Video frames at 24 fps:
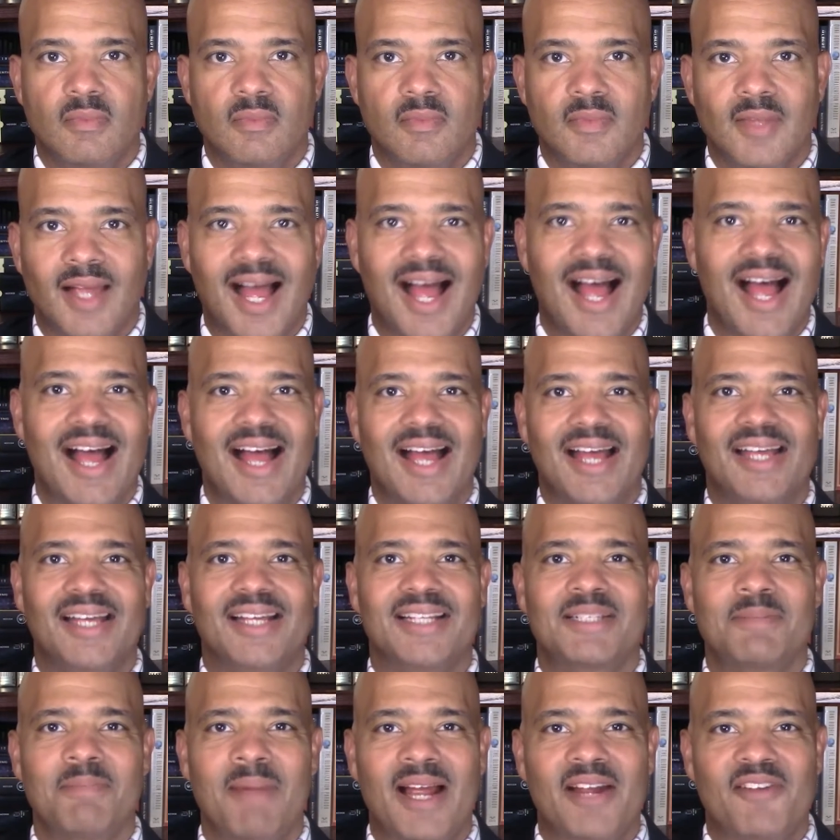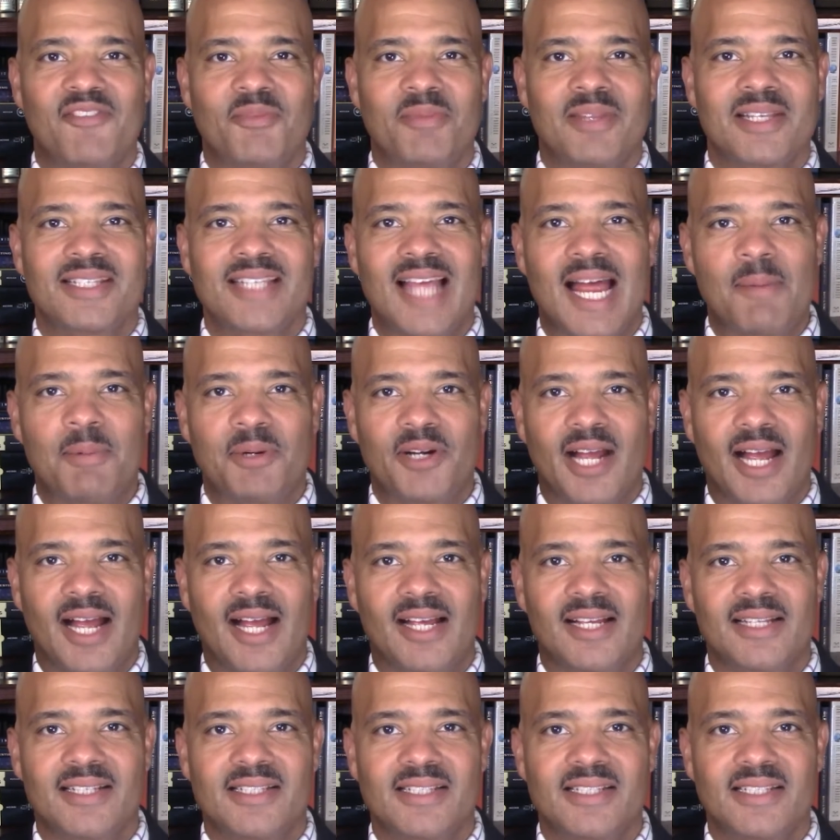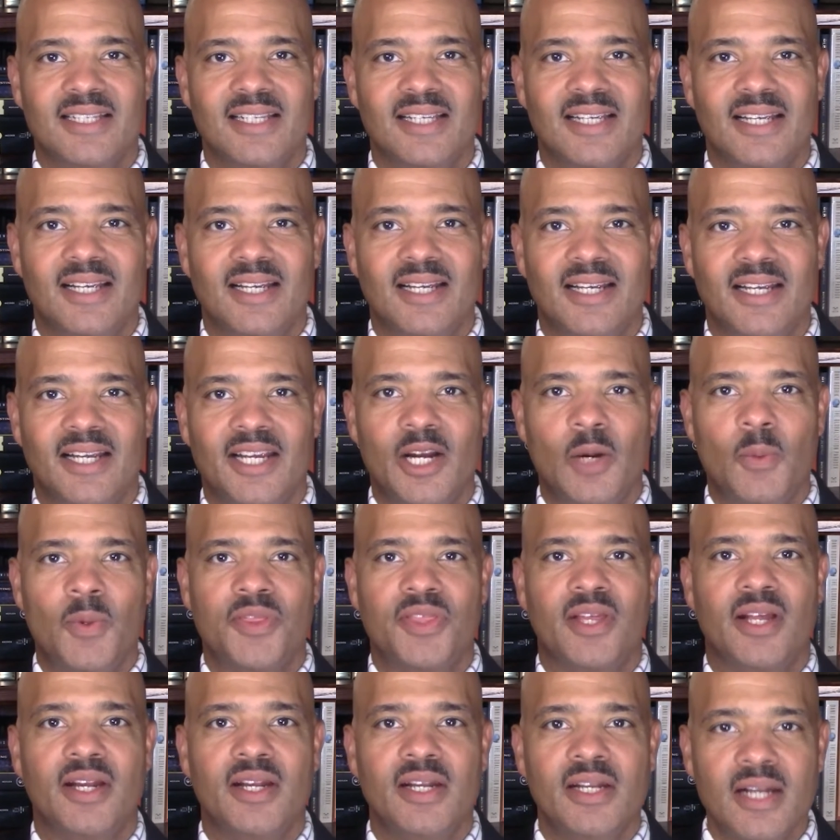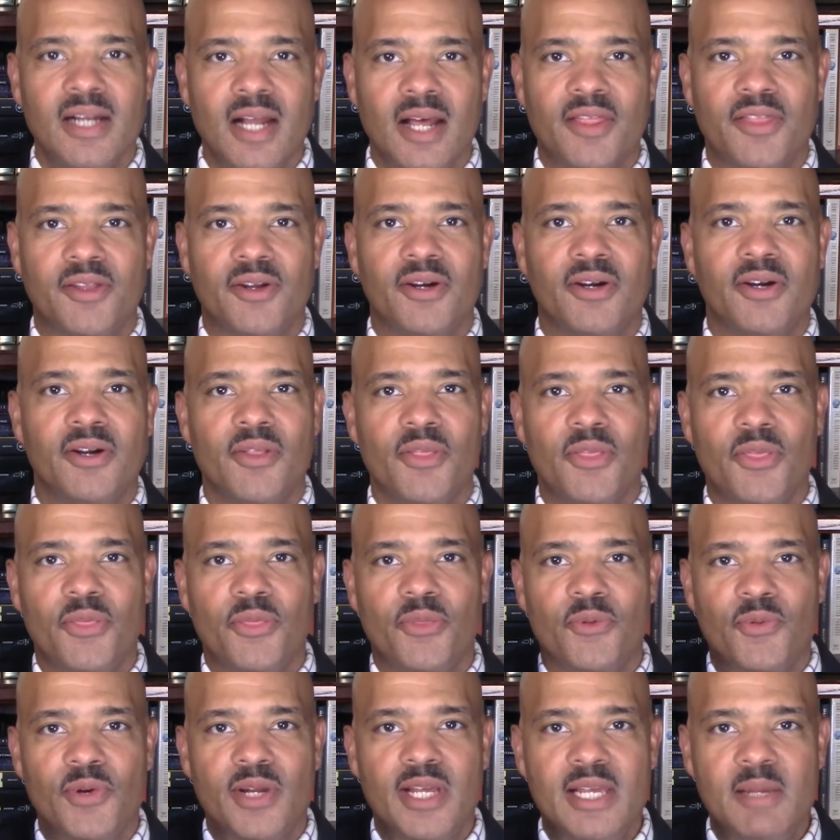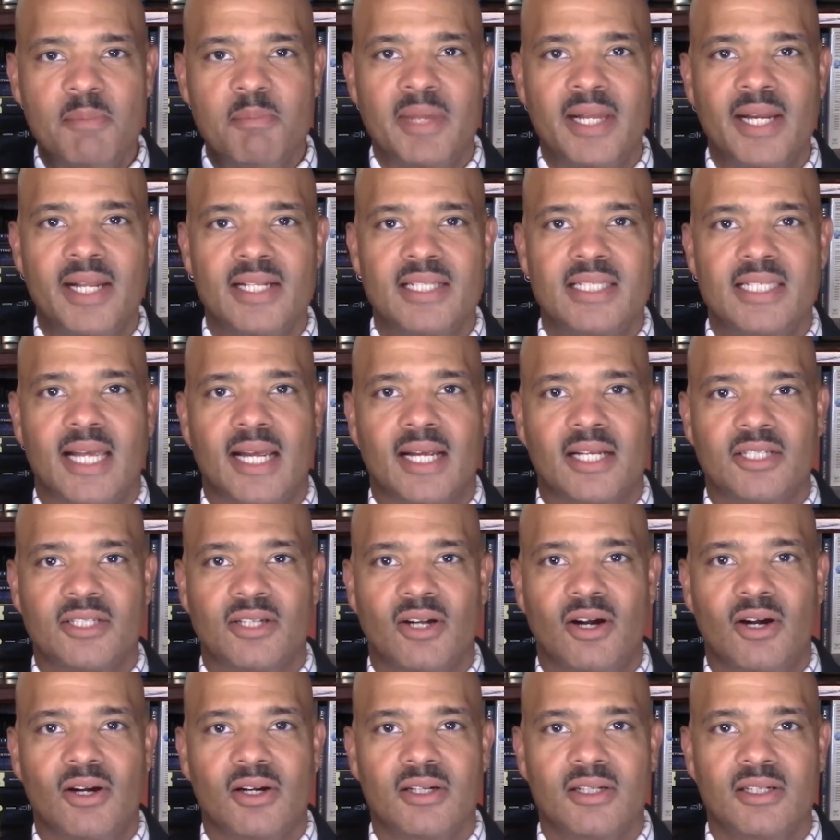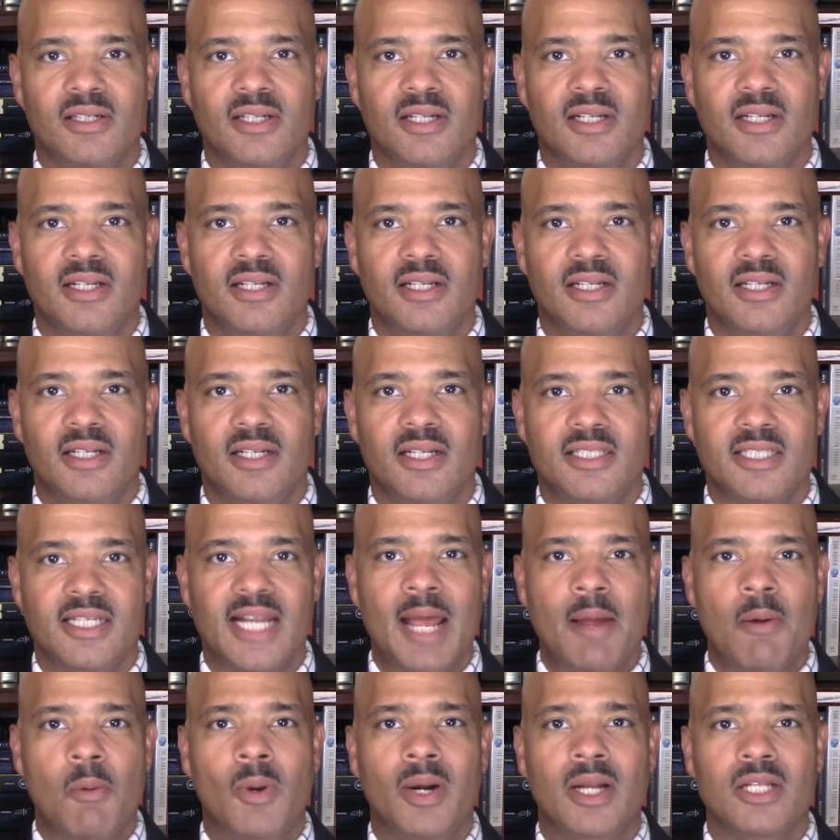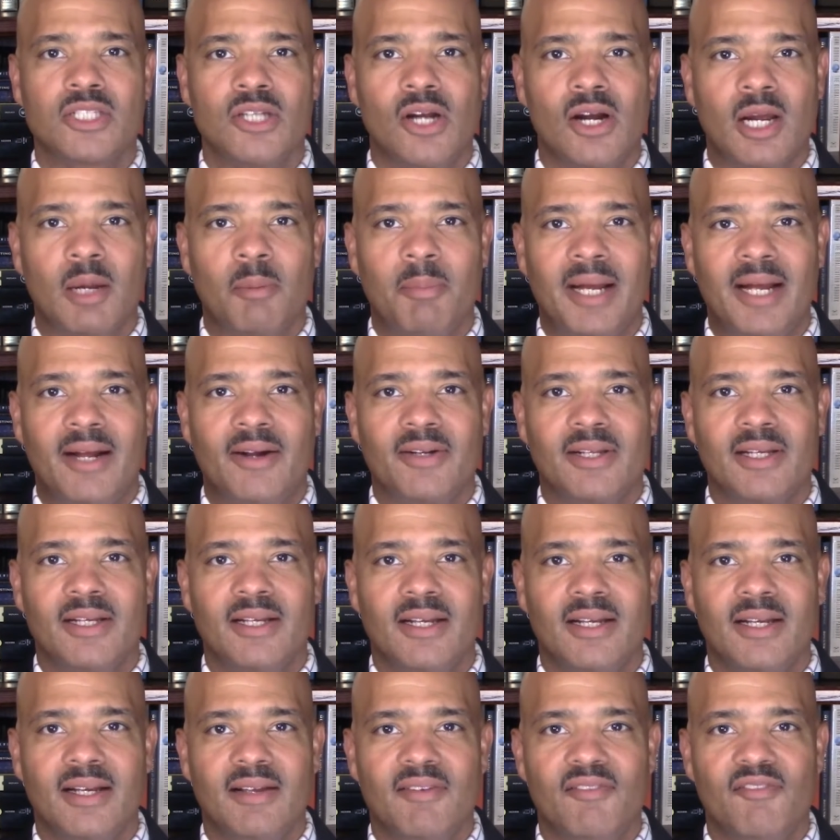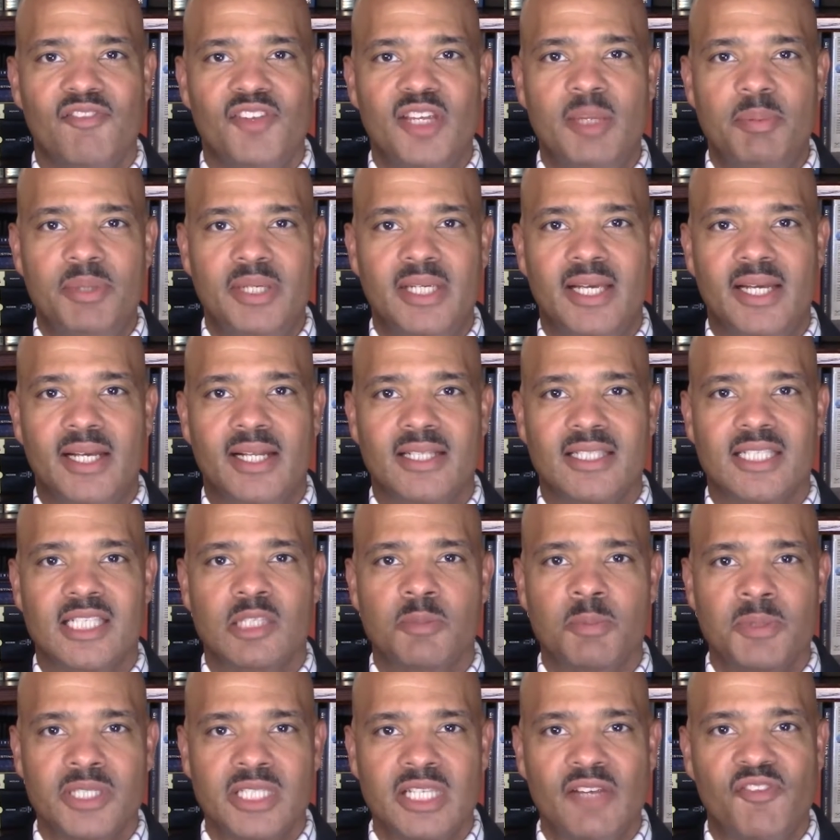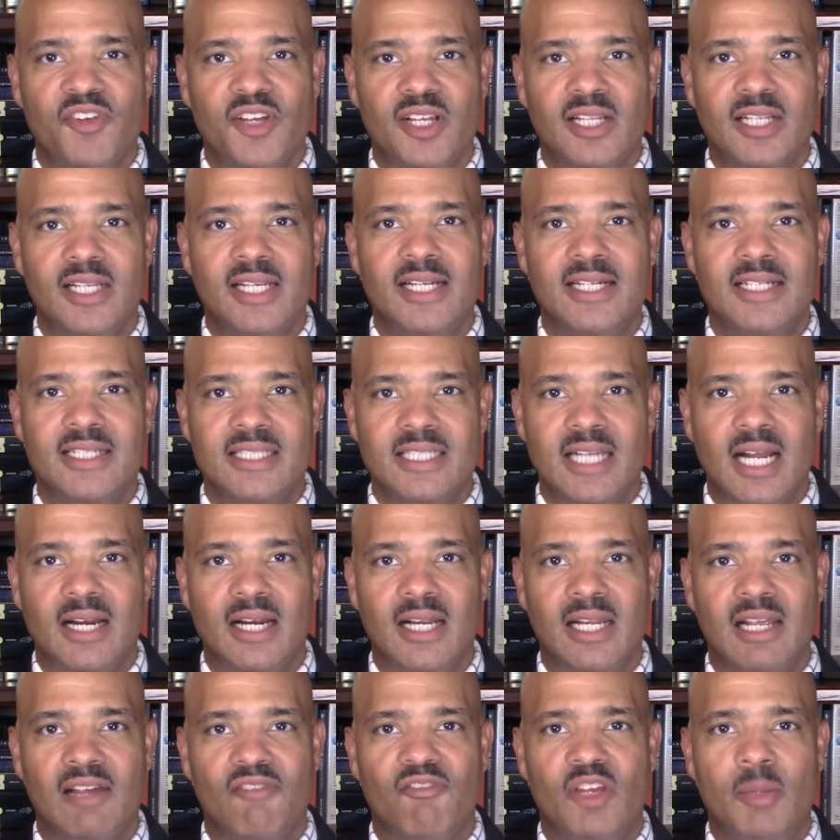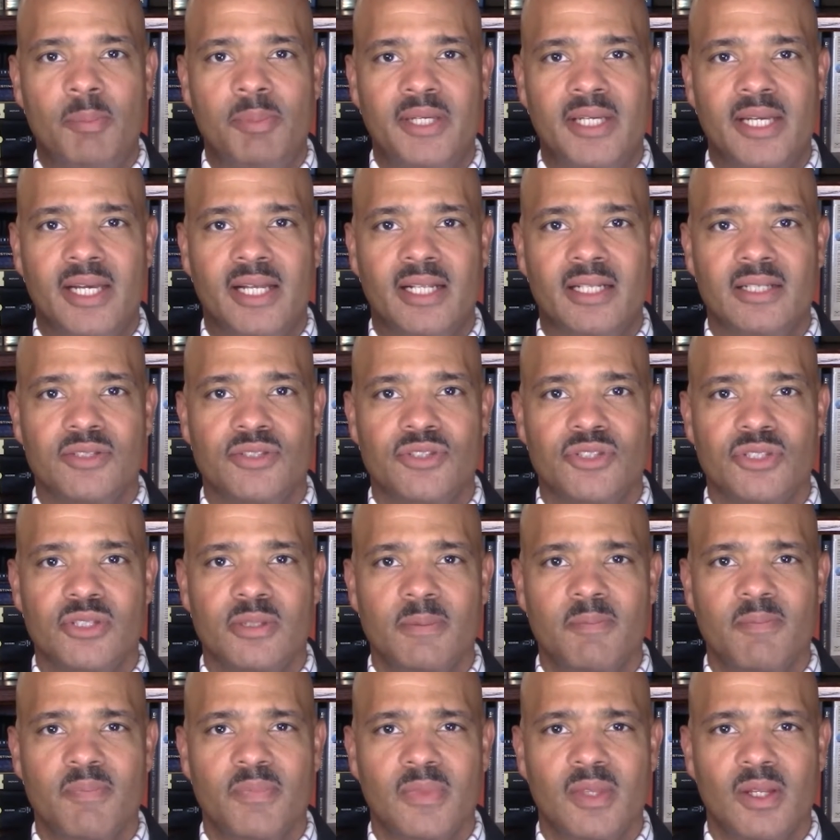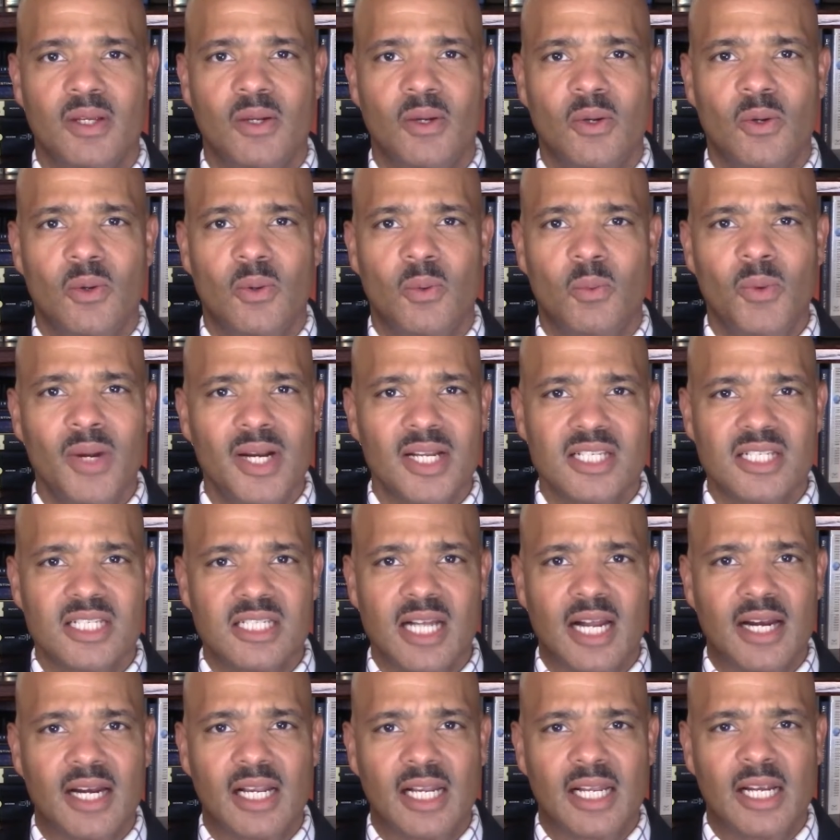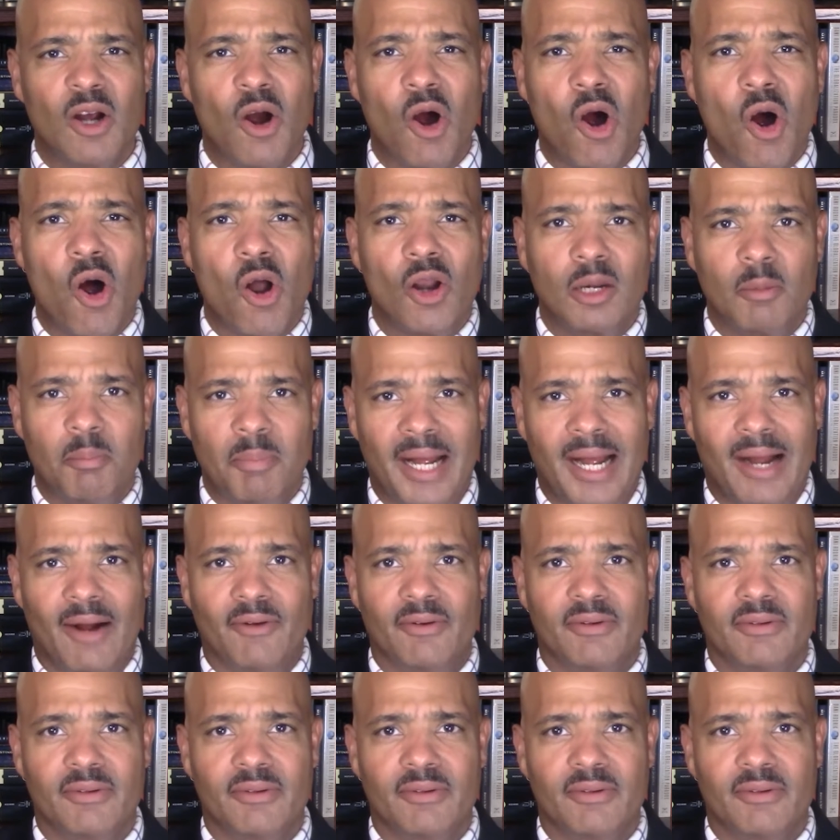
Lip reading: Hi, it's Mike from the Cyber Guys, here with another 3-minute tech talk. And today I want to talk about VPNs, and specifically tunneling VPNs. What is tunneling all about?